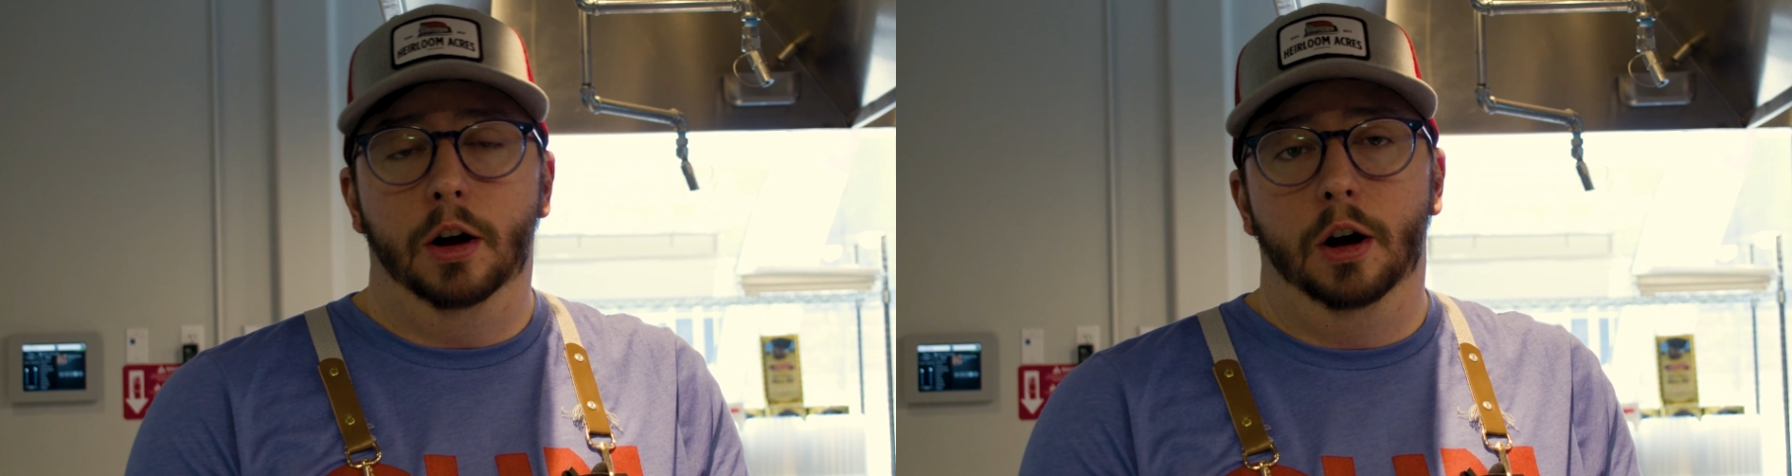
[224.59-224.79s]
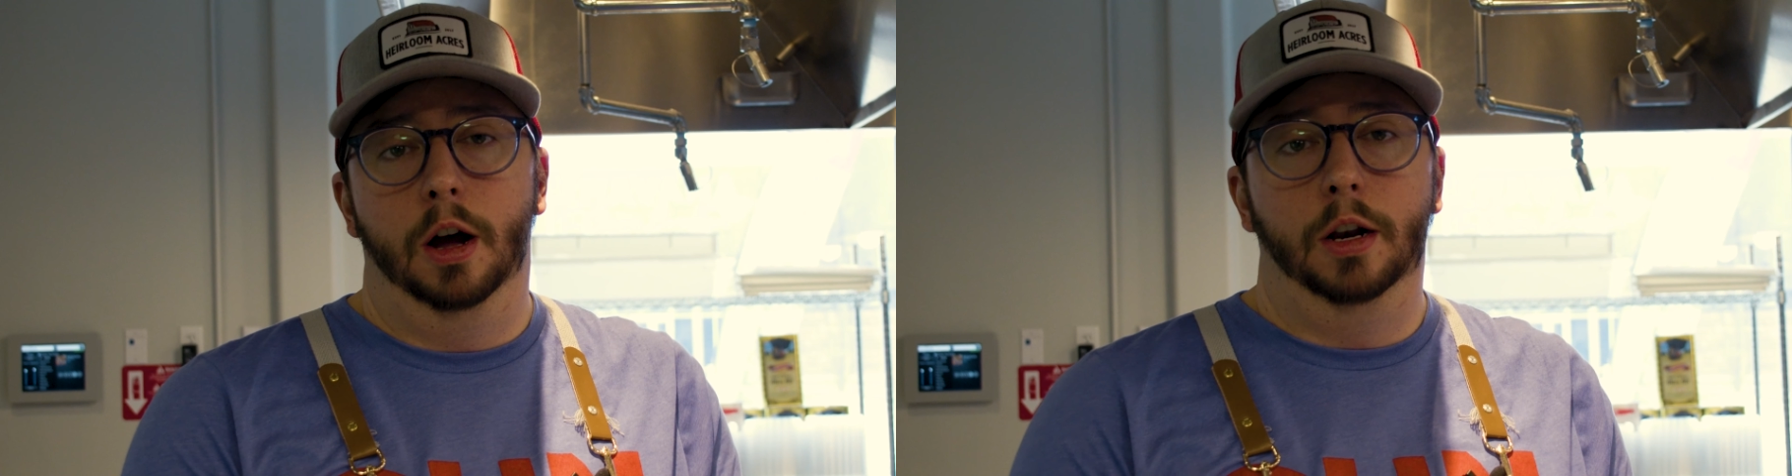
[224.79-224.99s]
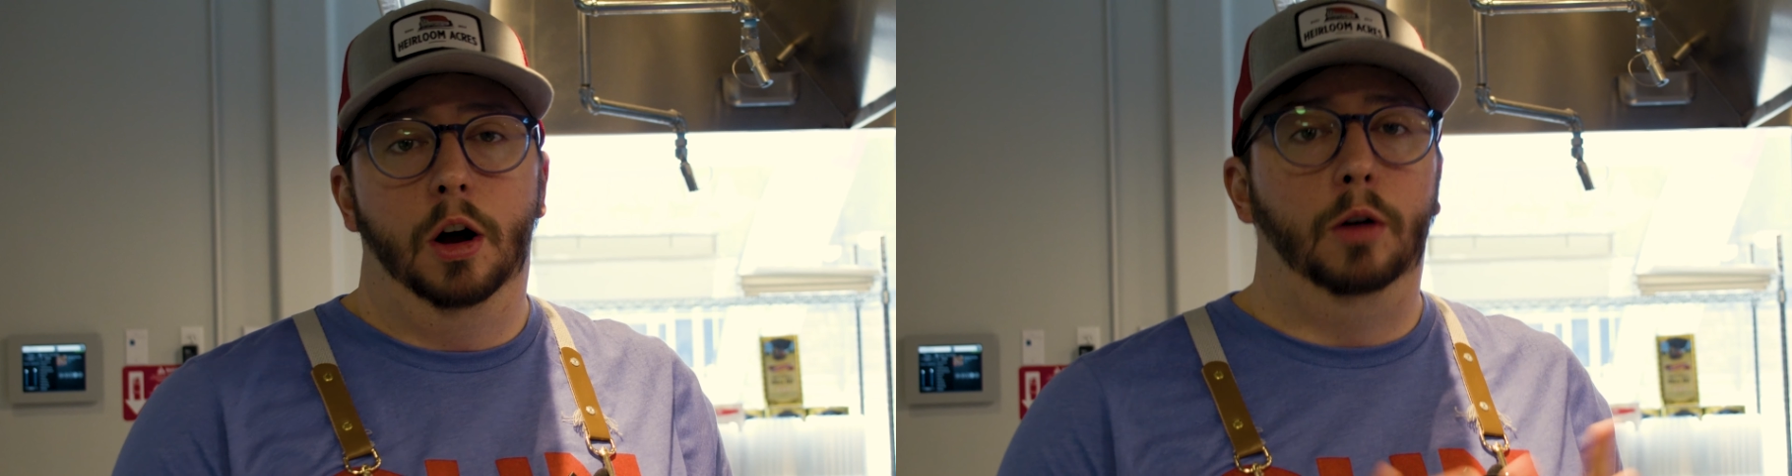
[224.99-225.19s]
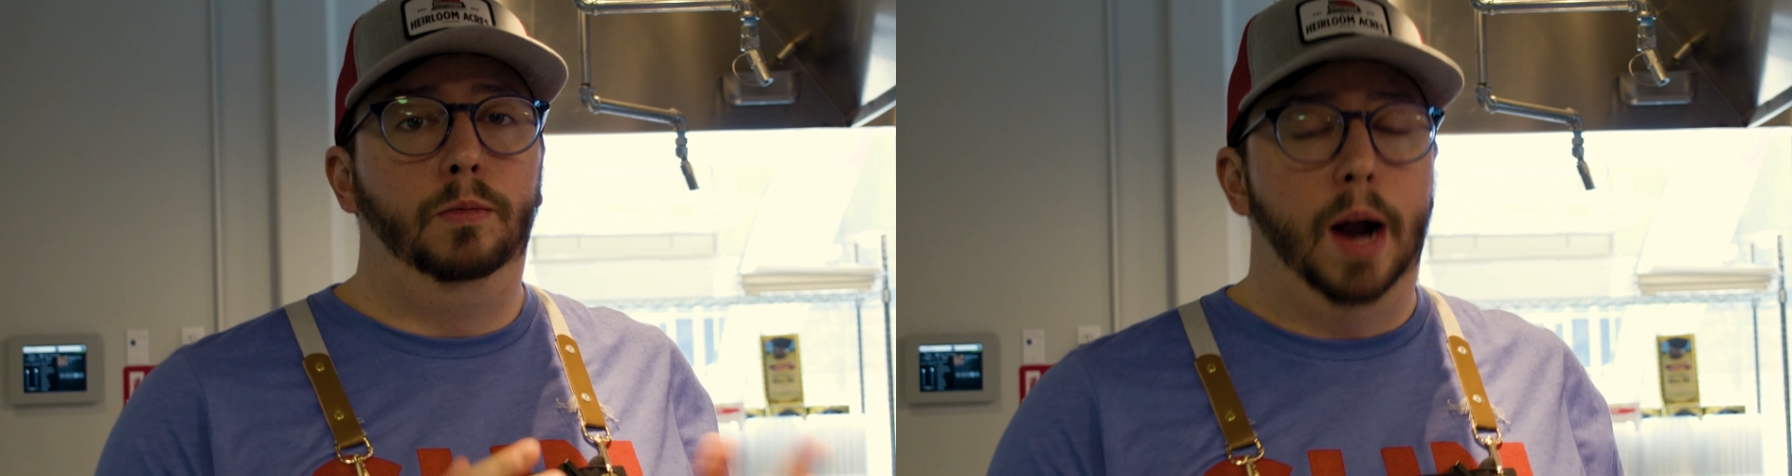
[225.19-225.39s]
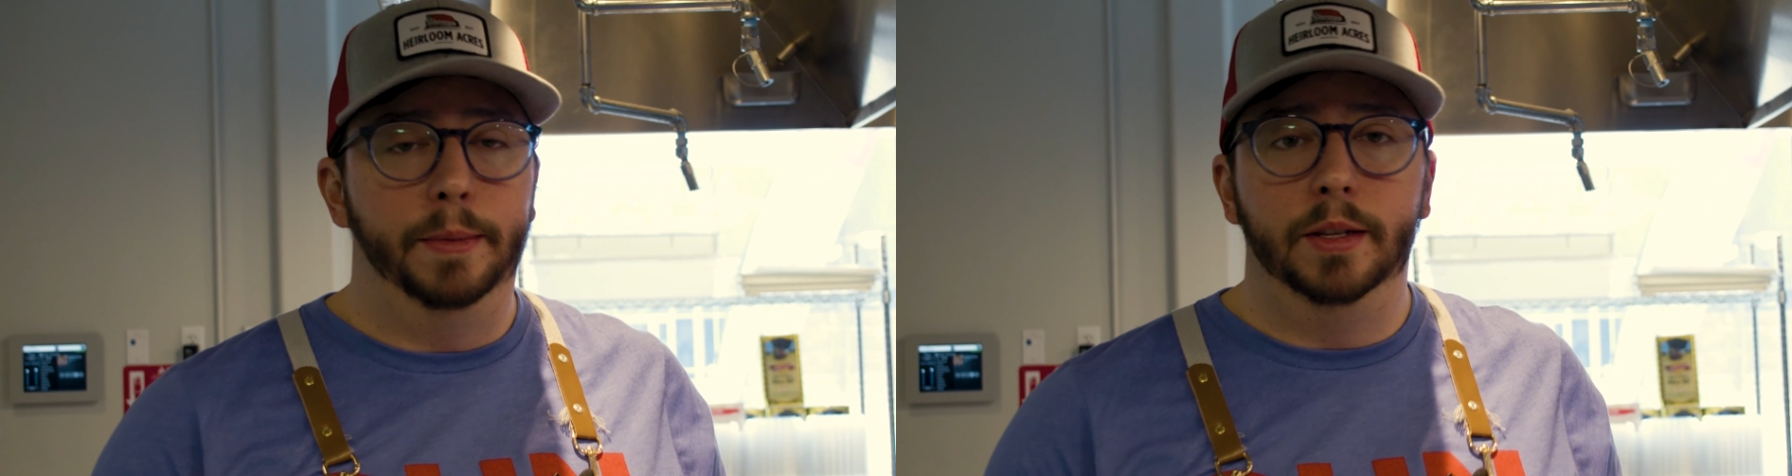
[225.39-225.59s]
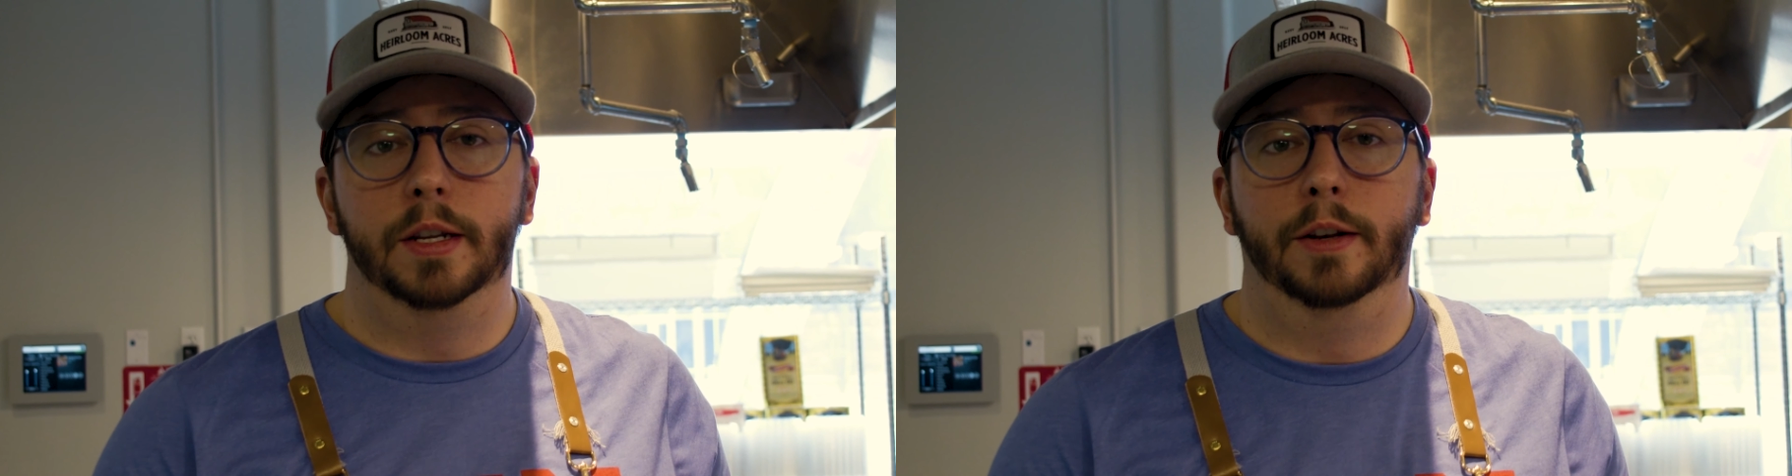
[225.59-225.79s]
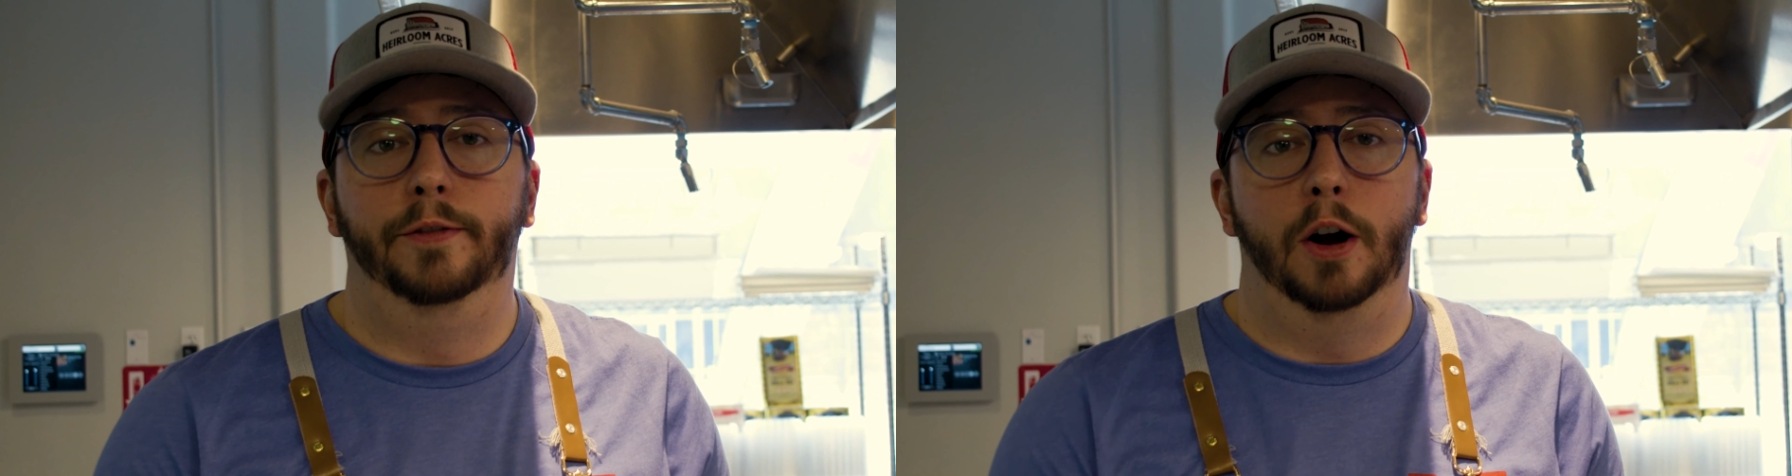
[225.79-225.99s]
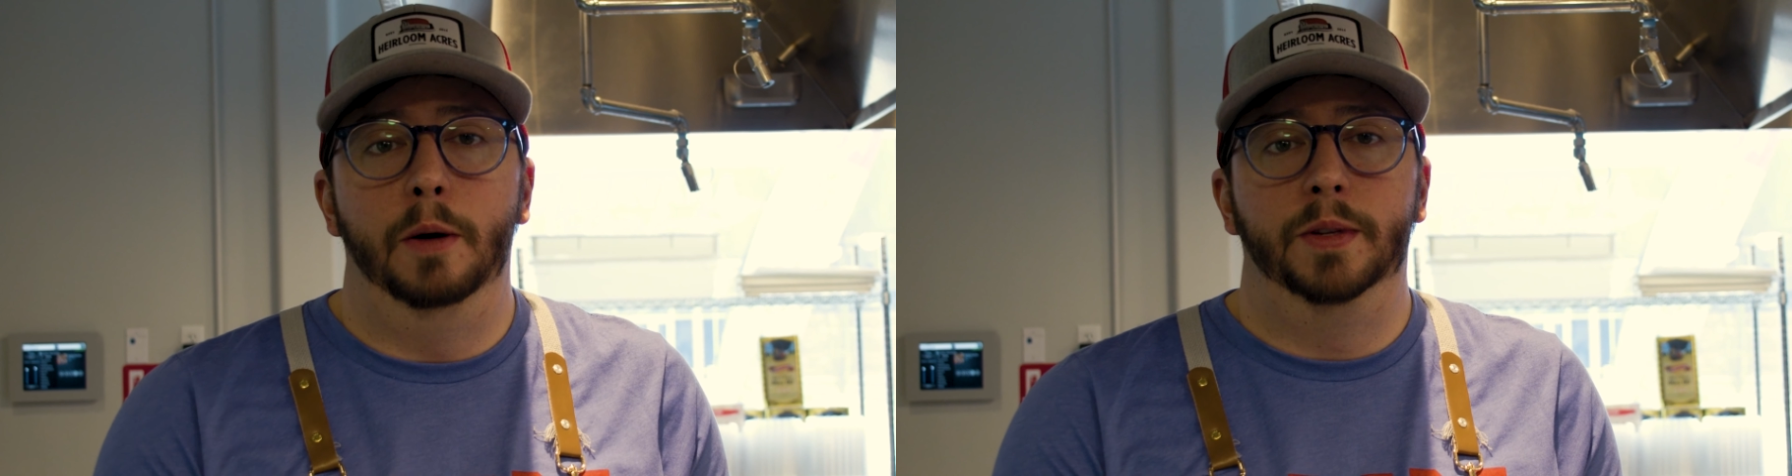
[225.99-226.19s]
on our Robinson
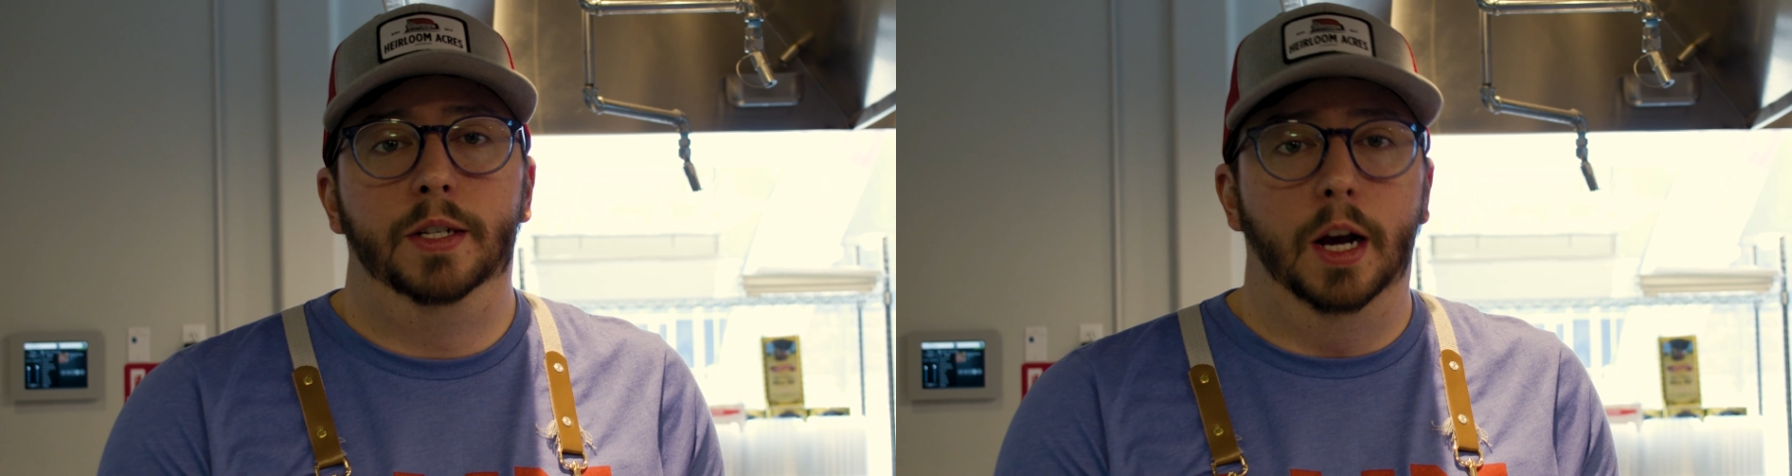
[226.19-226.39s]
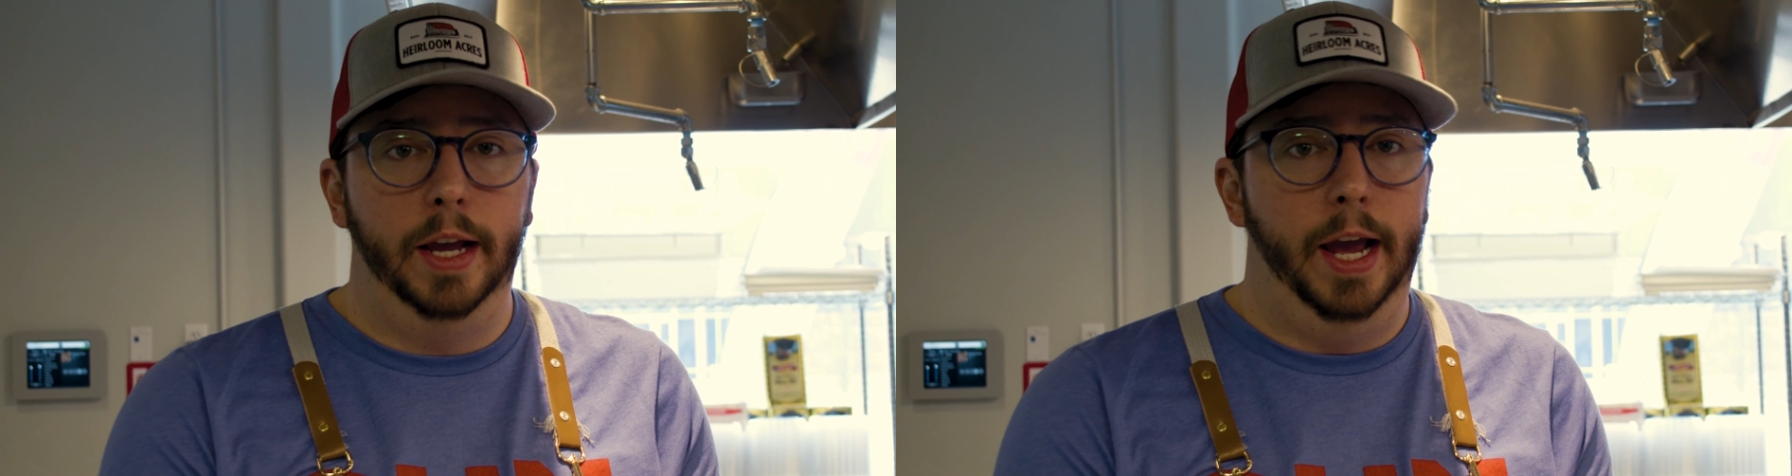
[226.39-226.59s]
Farms duck